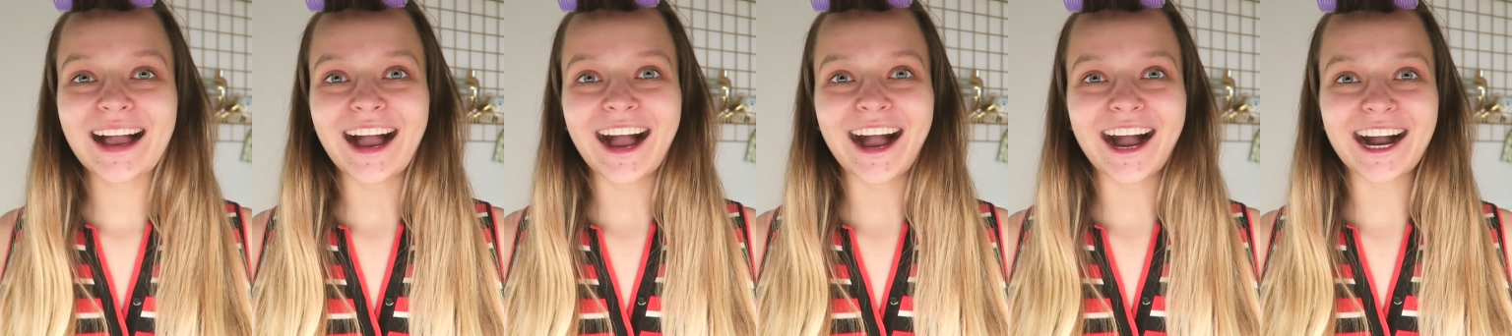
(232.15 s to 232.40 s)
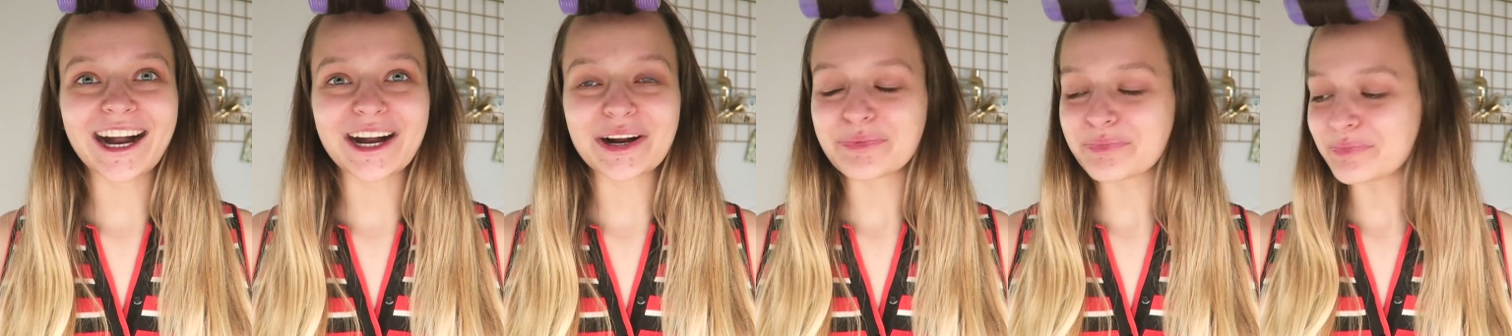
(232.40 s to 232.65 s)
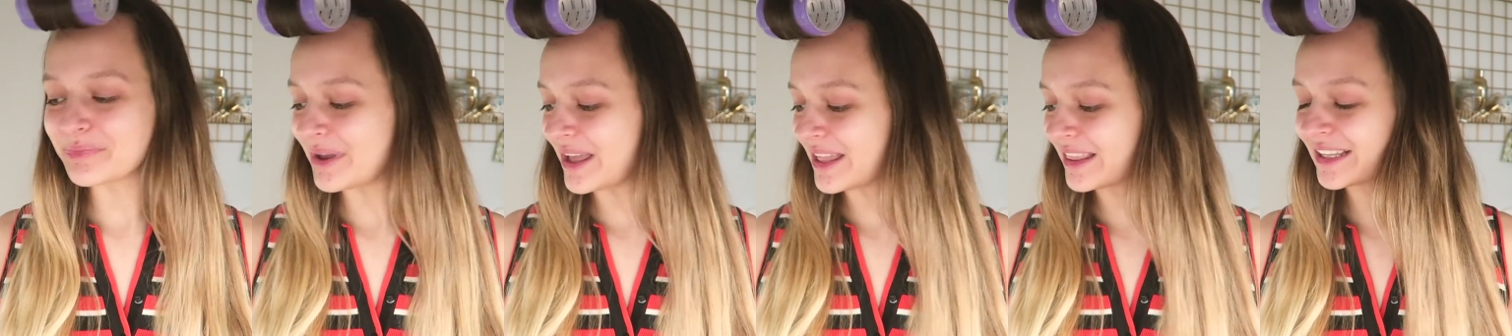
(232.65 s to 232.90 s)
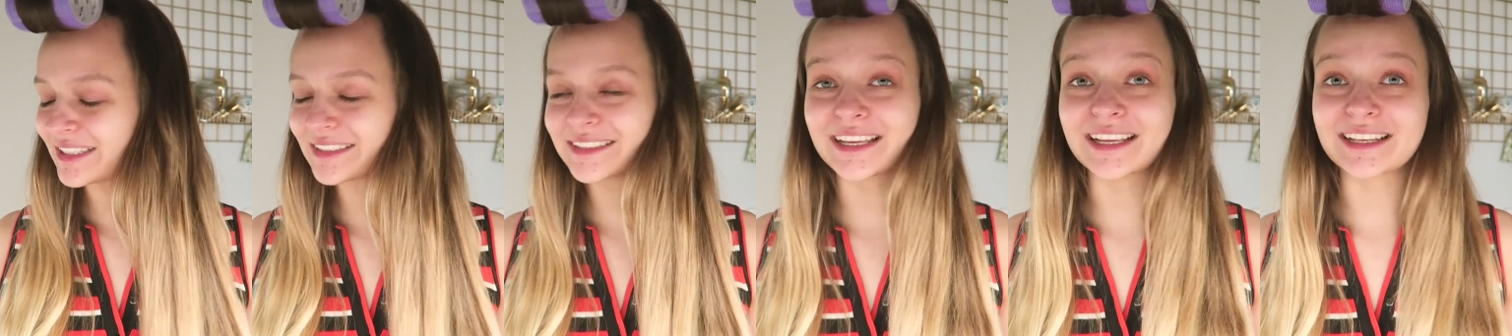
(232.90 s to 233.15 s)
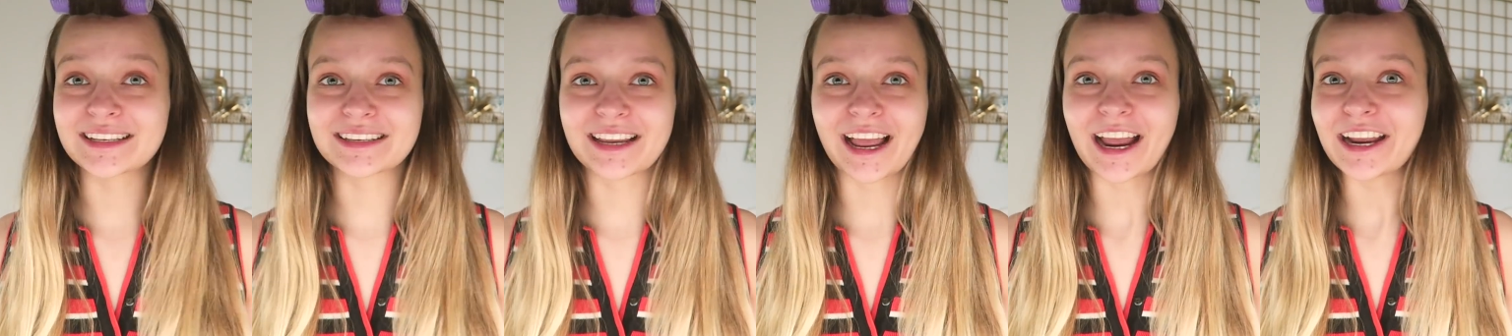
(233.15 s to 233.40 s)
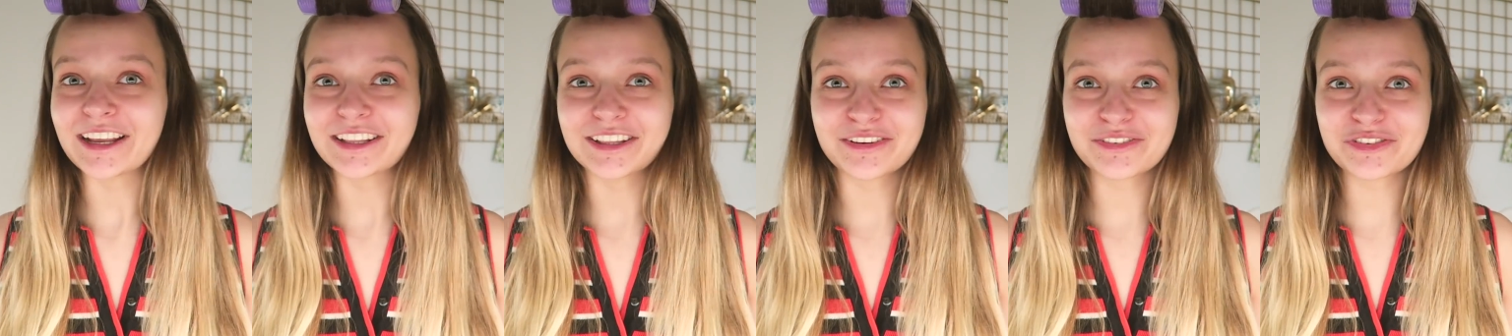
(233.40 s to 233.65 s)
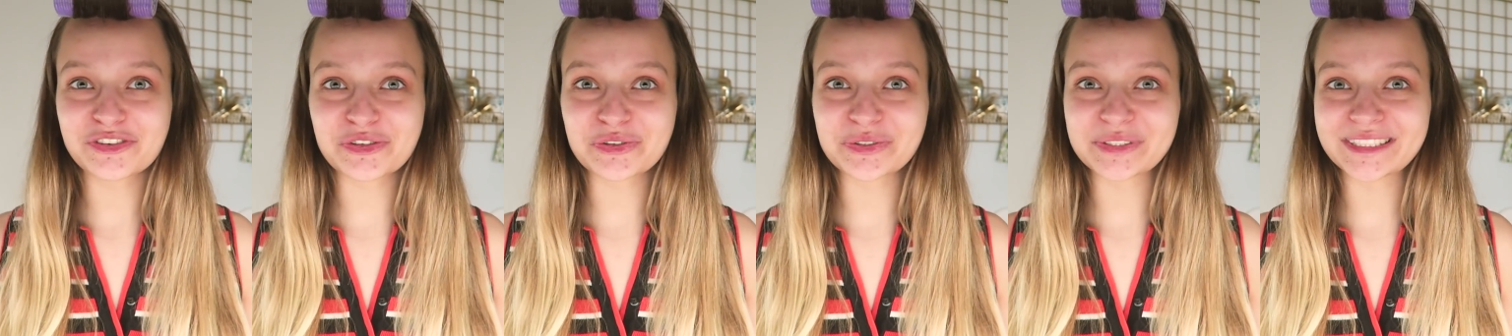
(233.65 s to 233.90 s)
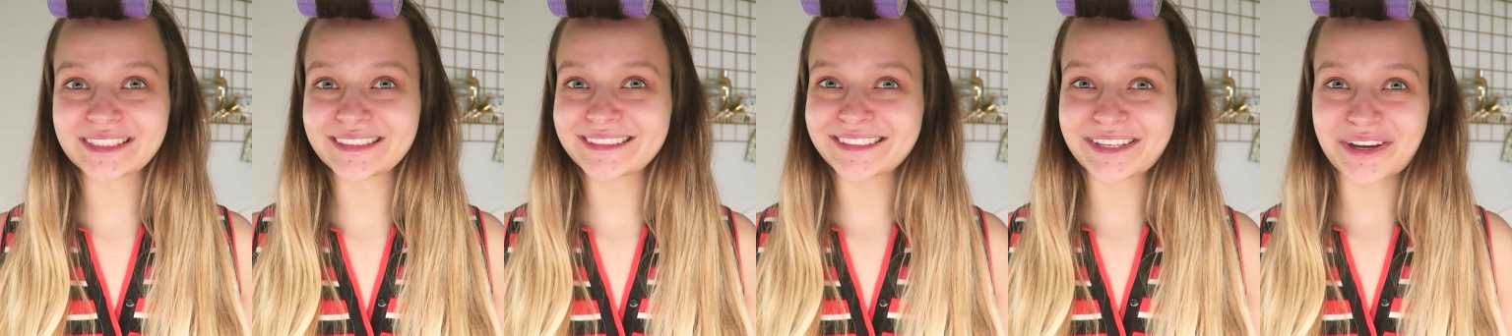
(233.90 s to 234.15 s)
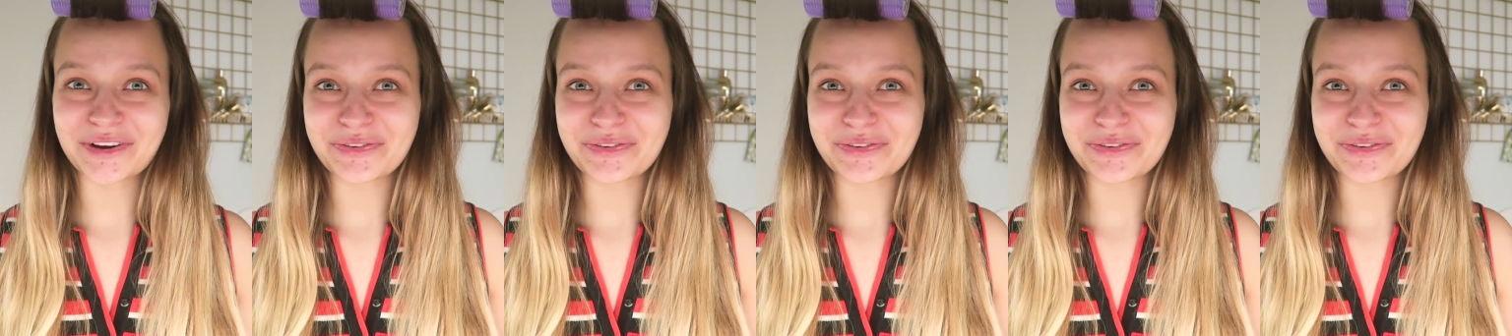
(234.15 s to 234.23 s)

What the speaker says: That's it. I love juices.